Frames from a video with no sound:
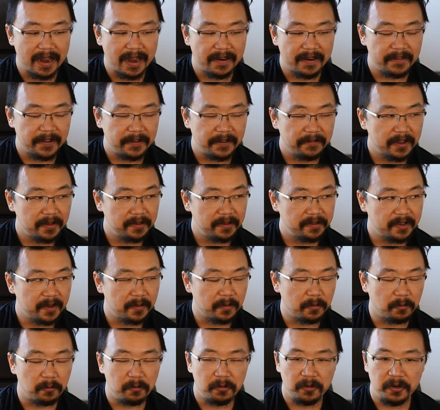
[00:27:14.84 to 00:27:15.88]
And they've done
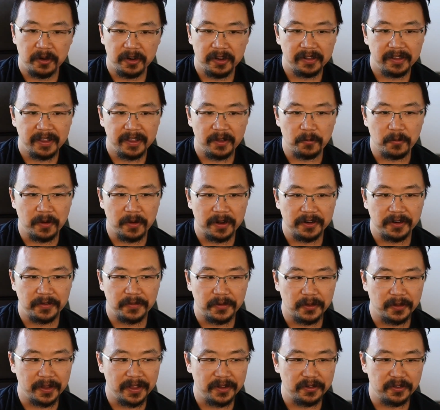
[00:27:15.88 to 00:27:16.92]
some really
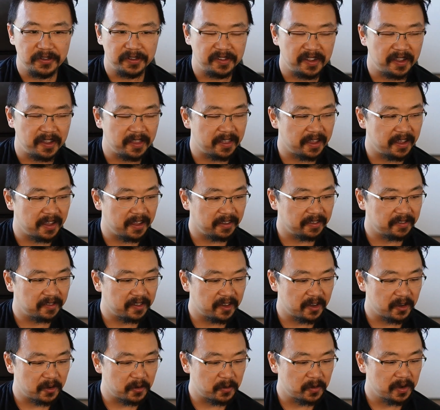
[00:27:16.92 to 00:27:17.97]
wonderful, interesting things.
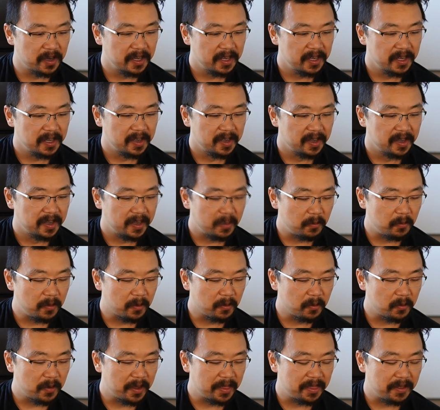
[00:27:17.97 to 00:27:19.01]
So we
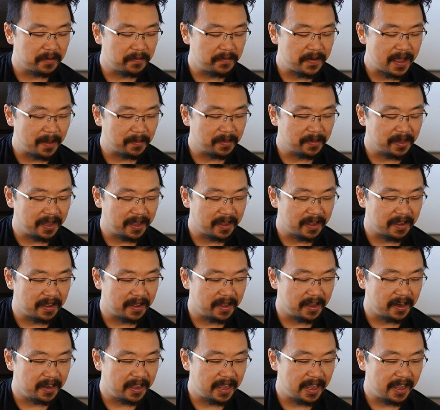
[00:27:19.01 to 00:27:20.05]
were with a family
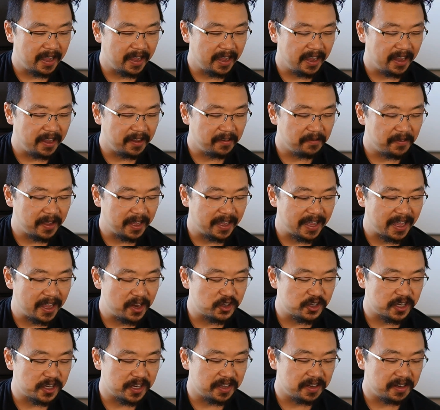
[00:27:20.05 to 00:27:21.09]
on a
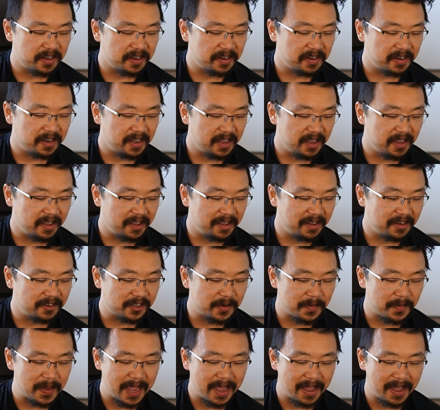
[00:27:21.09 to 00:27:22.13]
vacation in
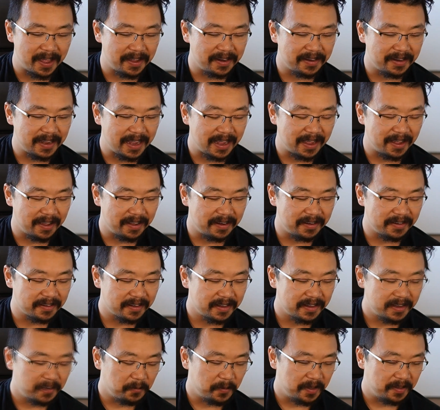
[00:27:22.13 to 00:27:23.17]
Japan,
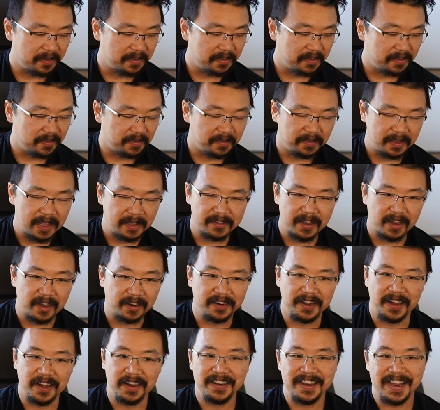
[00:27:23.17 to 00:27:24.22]
and when they saw
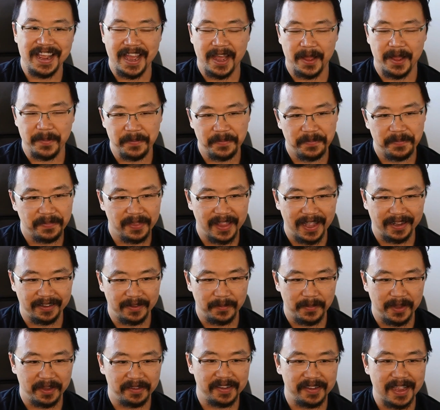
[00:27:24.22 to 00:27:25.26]
Gundam, like
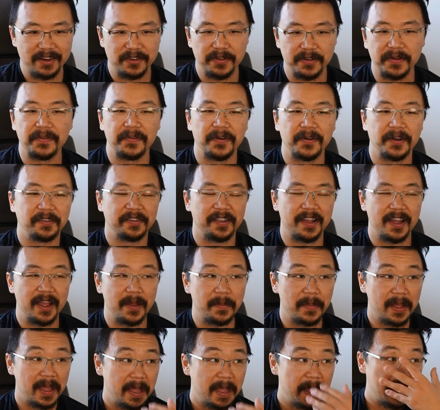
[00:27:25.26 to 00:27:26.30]
the big statue for the first
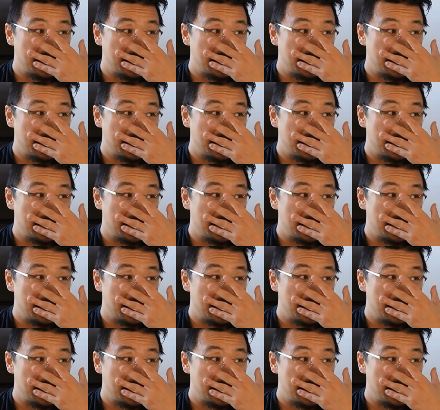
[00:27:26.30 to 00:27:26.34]
time,